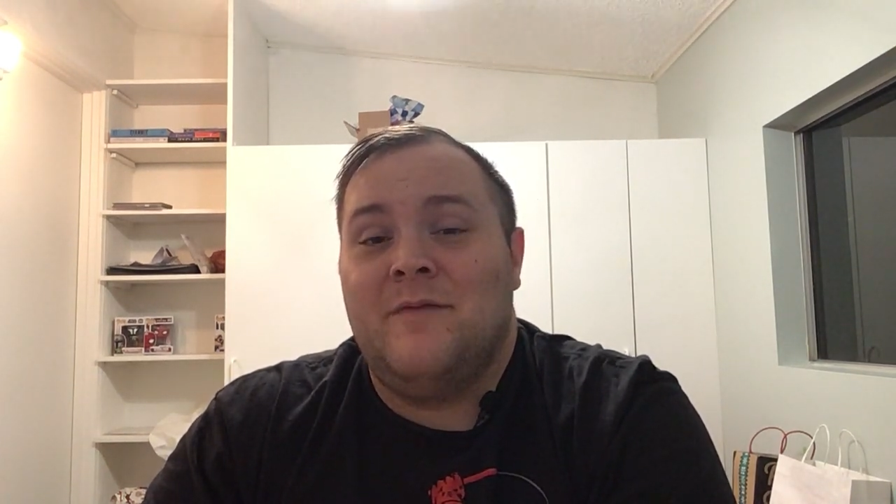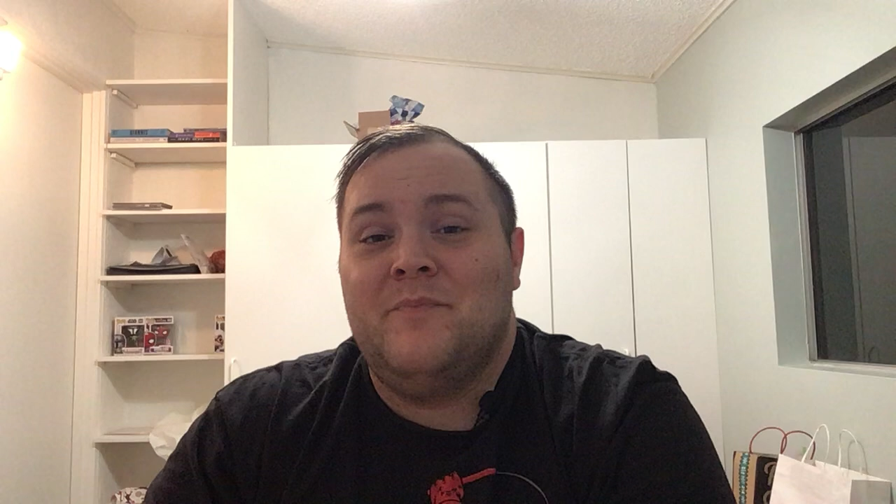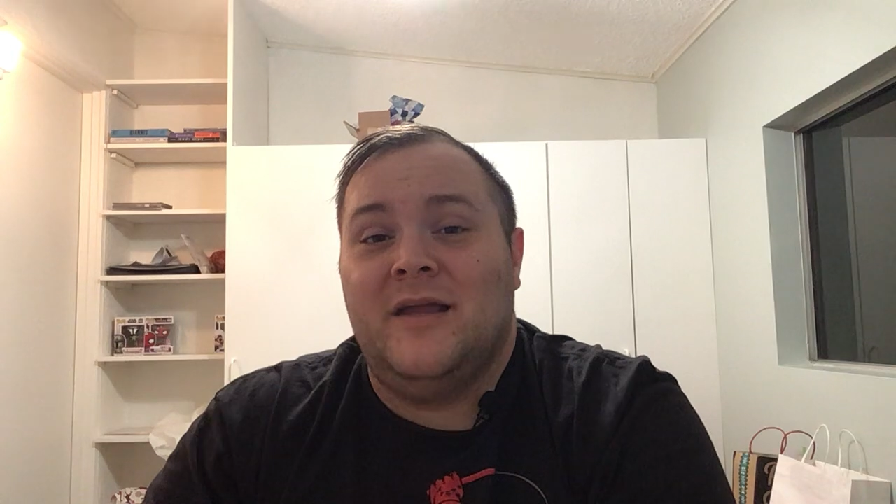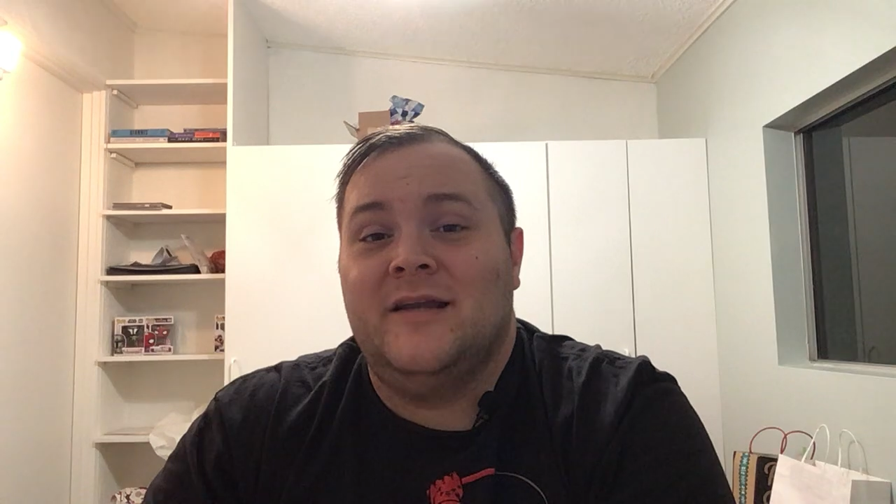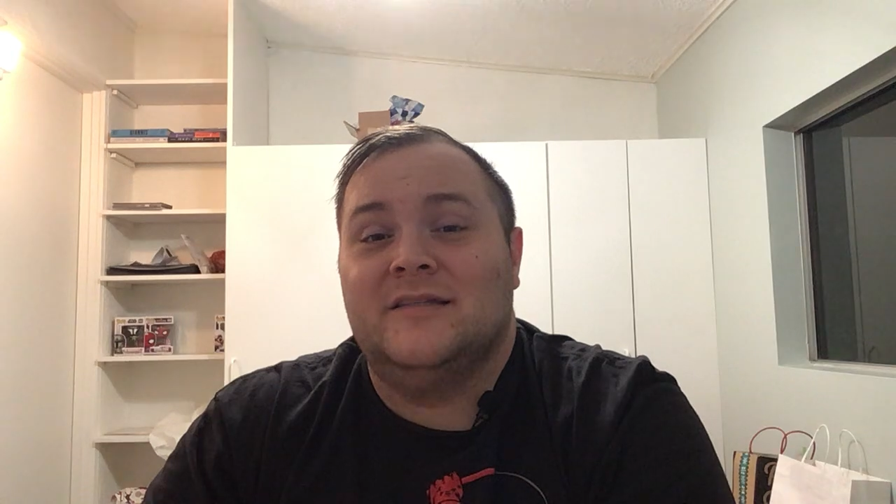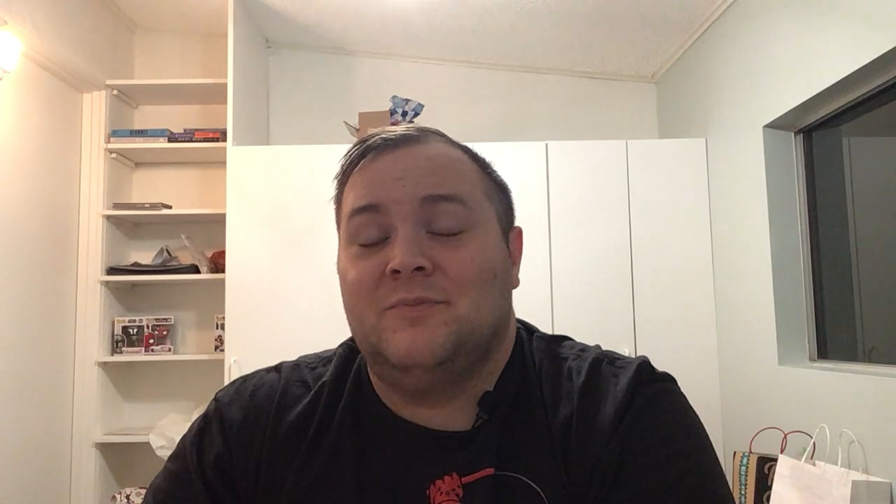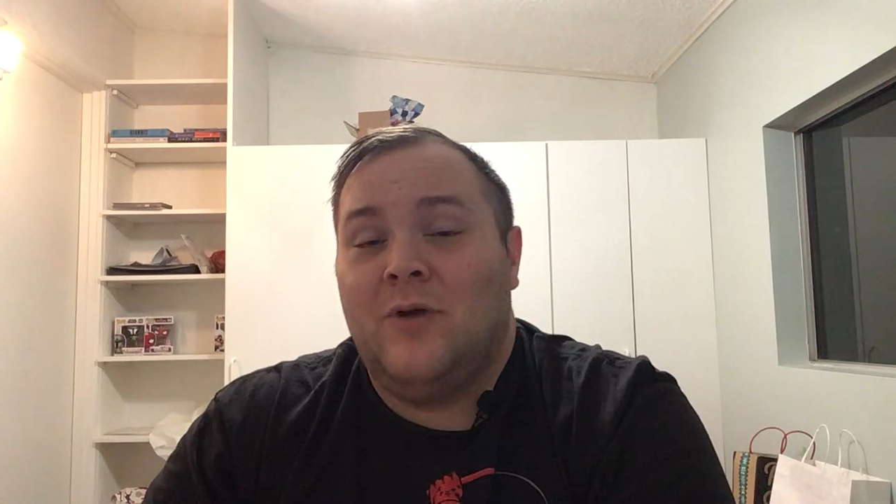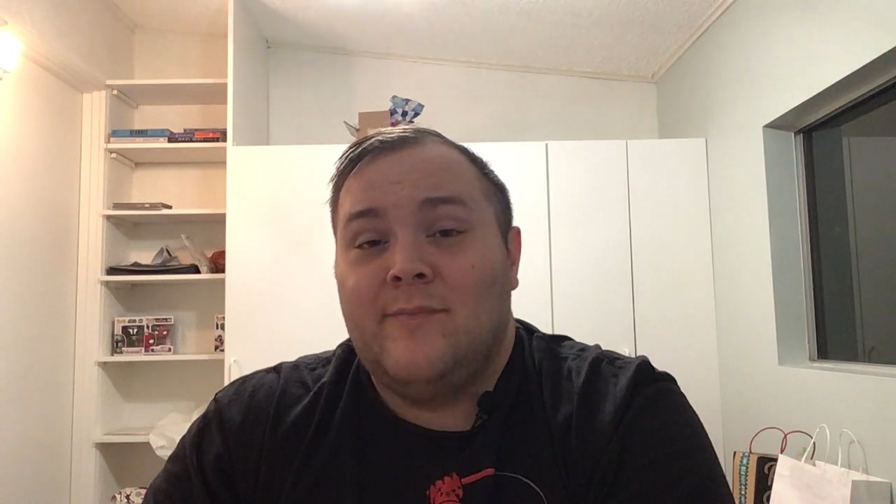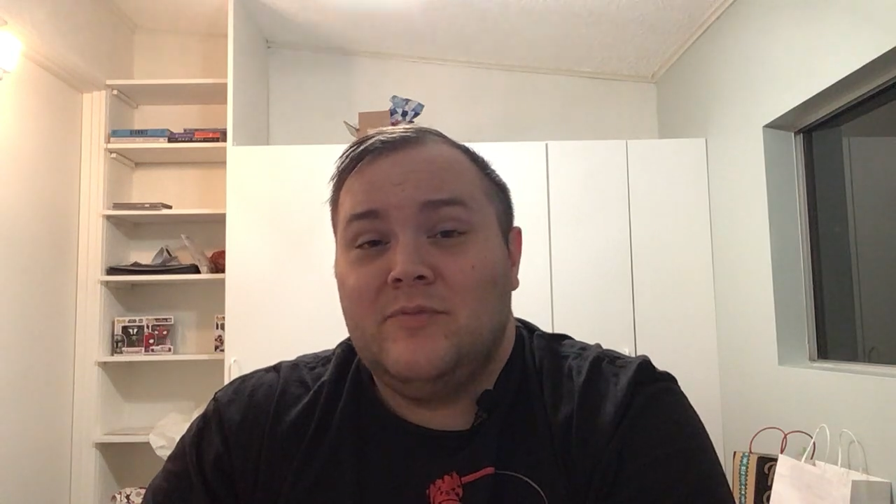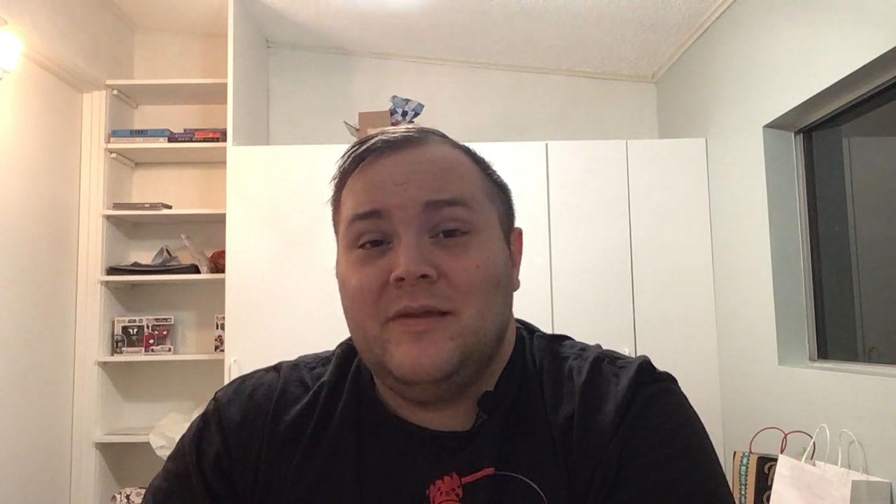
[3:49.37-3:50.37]
Embiid is
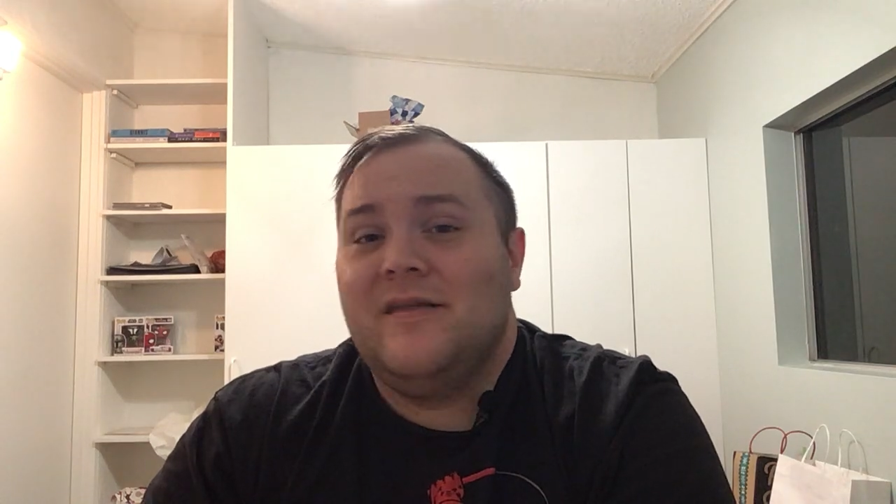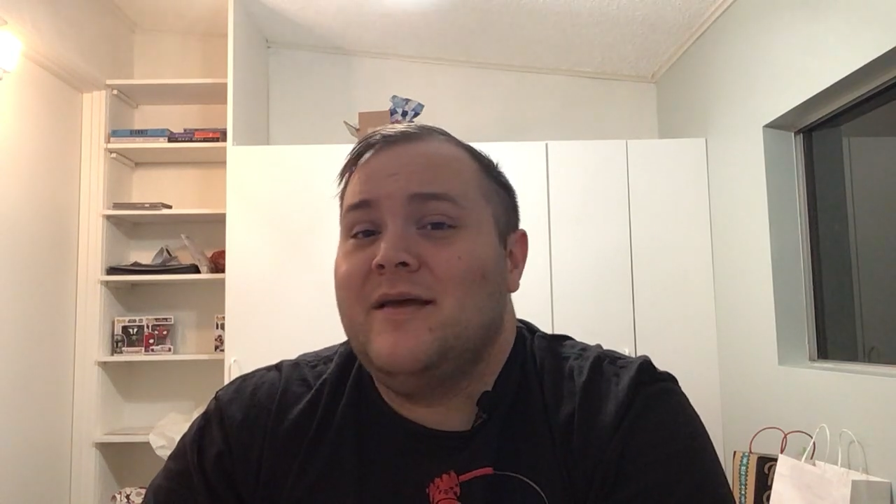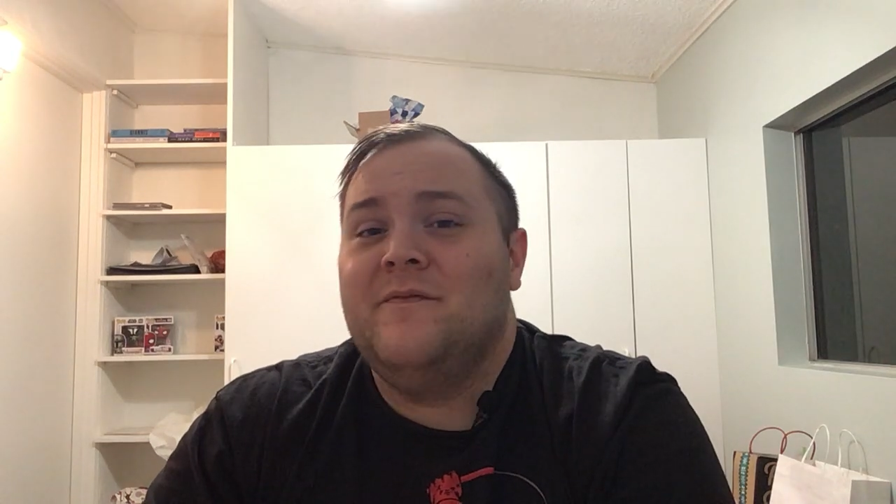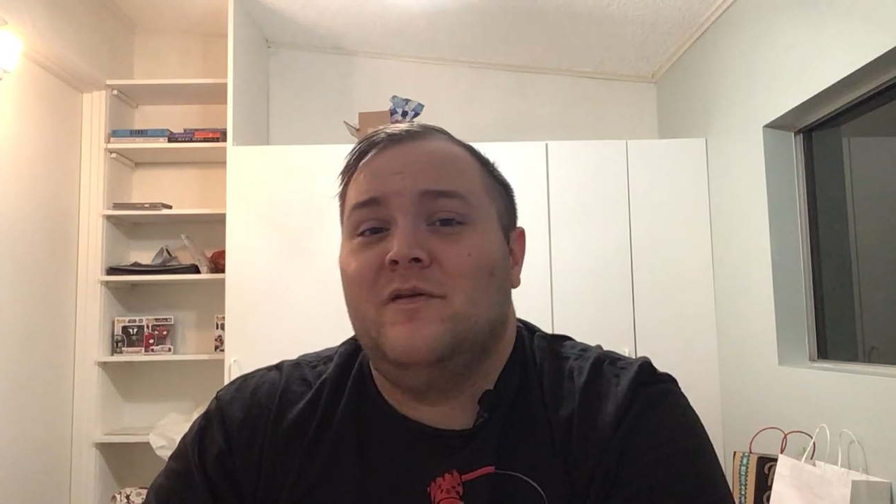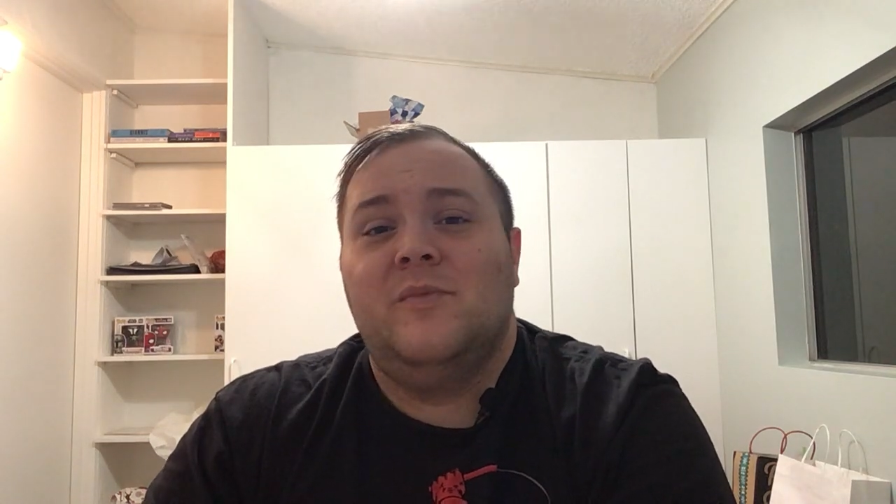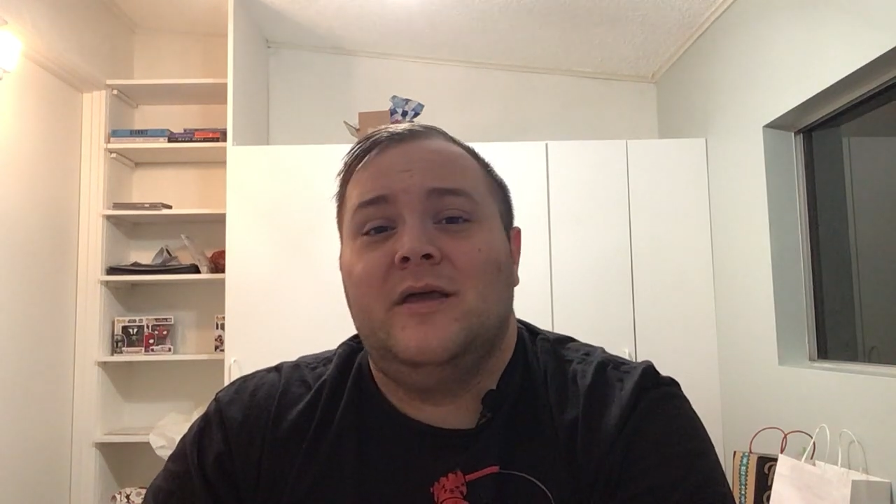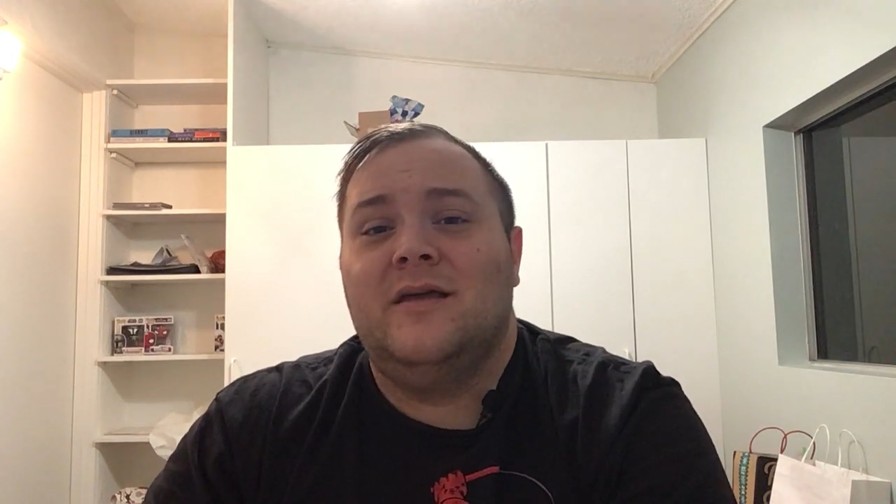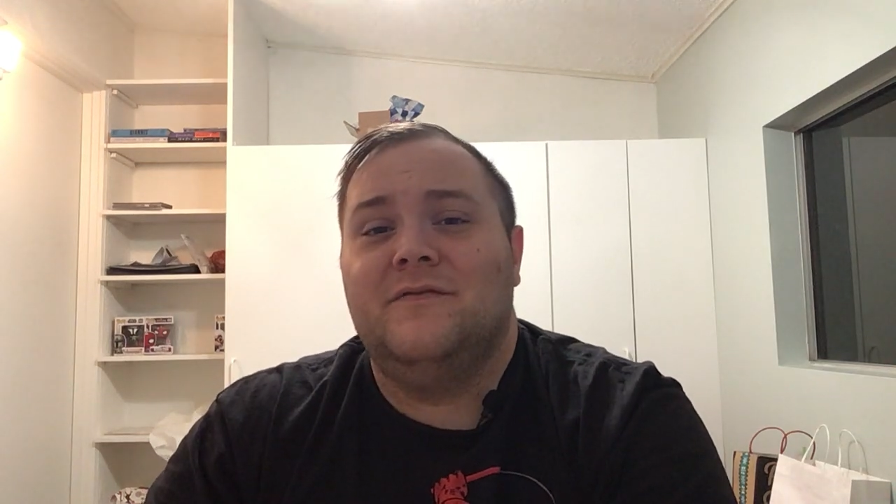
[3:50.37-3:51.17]
probably the MVP